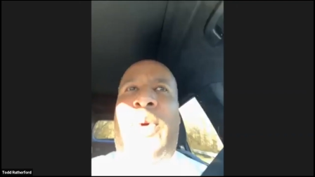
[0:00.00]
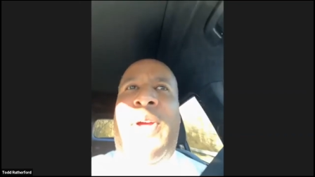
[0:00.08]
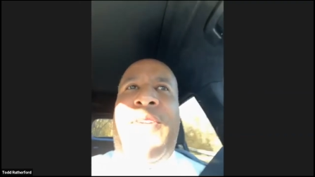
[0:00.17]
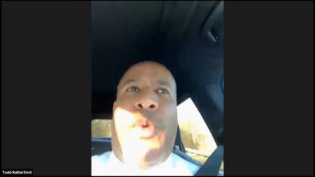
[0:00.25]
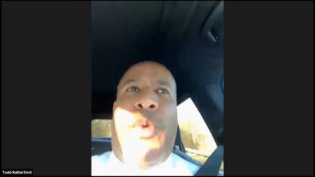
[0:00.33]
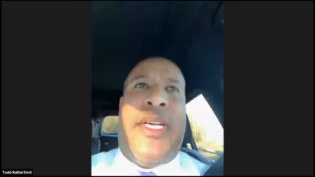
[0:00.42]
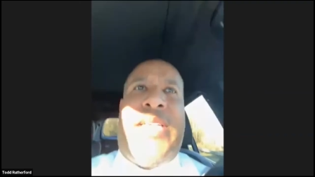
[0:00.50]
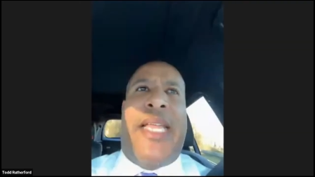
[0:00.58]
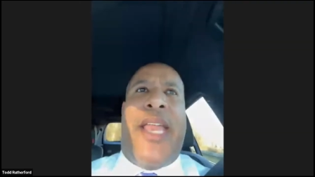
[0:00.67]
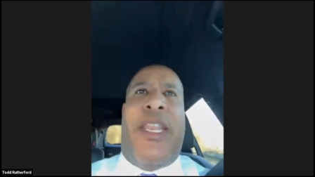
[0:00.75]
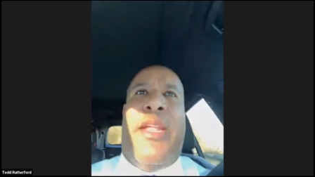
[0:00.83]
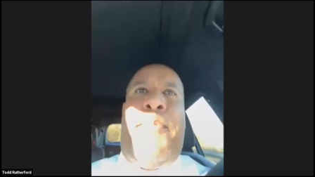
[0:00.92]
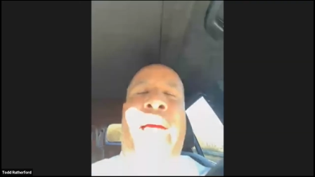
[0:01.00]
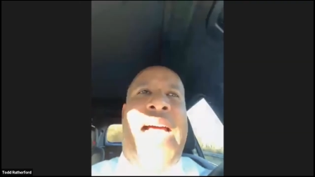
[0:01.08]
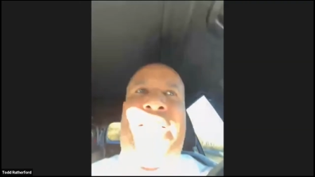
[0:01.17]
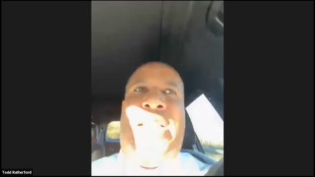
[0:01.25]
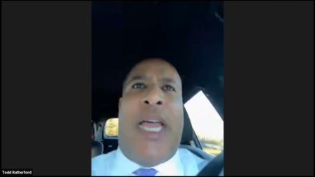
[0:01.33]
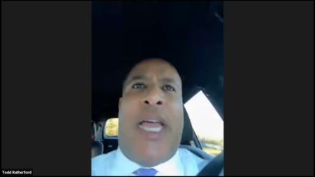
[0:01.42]
we've looked at that in the
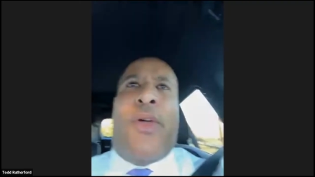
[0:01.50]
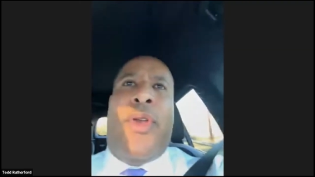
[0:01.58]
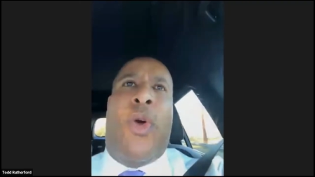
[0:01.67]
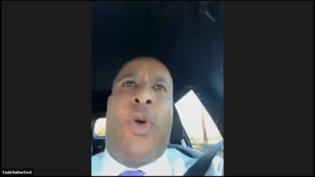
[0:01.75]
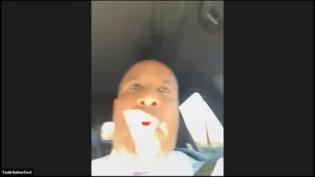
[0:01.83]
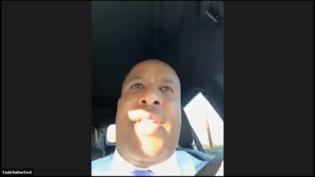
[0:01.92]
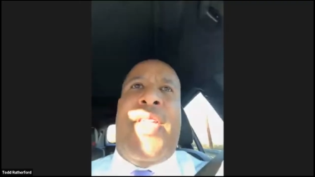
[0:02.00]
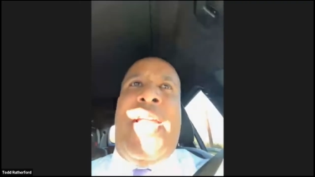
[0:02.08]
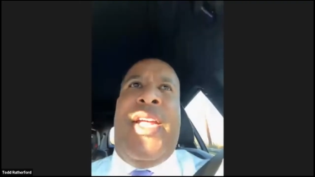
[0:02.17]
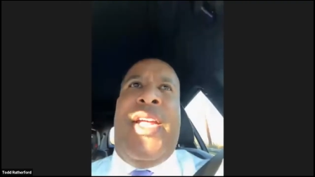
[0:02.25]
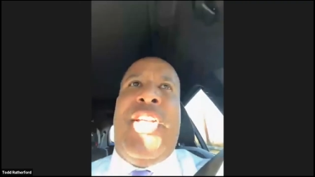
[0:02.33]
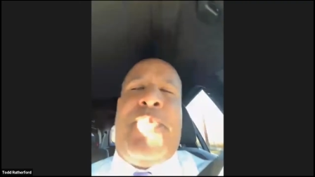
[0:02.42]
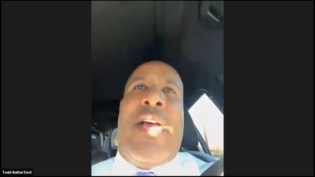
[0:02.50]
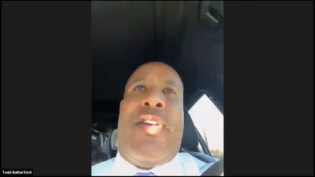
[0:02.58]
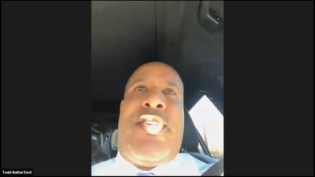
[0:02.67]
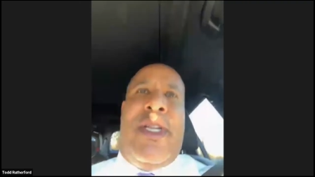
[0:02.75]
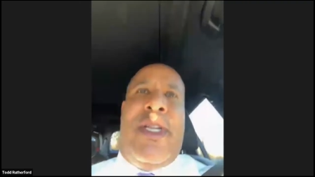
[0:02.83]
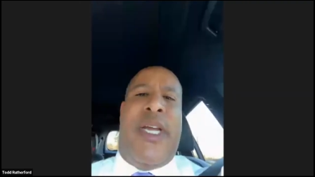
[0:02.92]
past, and I don't know where that is, but I'll
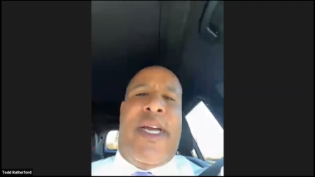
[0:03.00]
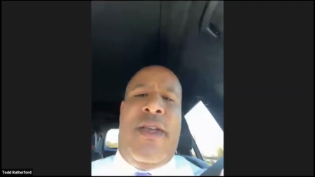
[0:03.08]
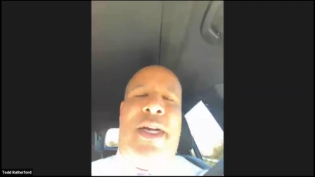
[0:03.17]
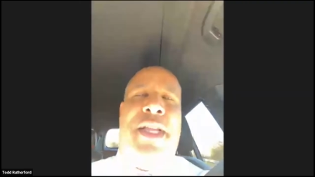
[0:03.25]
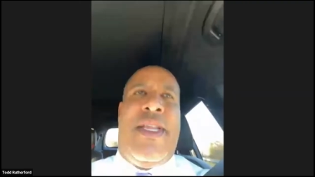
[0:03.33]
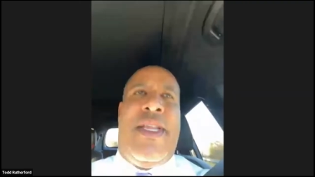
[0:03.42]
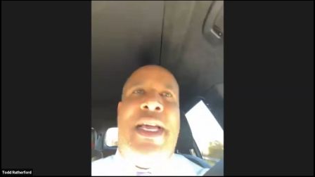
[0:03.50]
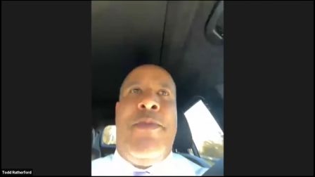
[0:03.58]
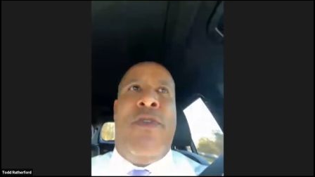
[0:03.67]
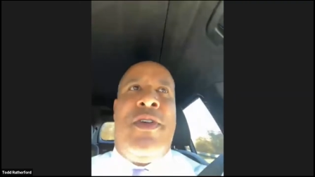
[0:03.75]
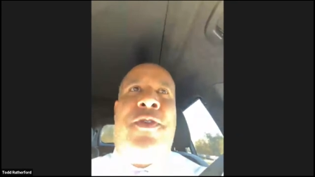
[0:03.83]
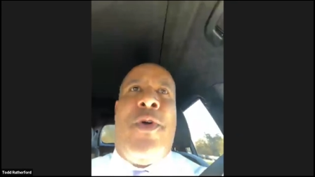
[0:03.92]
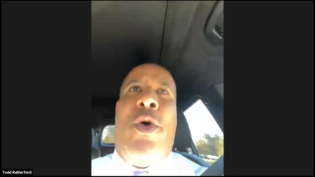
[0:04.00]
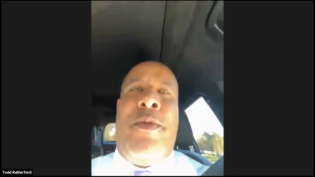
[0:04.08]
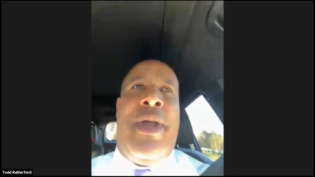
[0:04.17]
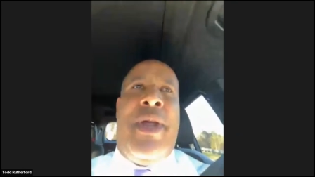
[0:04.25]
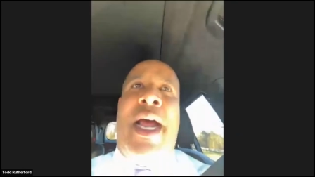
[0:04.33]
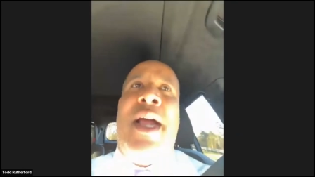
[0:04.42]
certainly take a look at that moving forward.
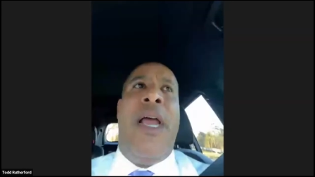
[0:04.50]
But I,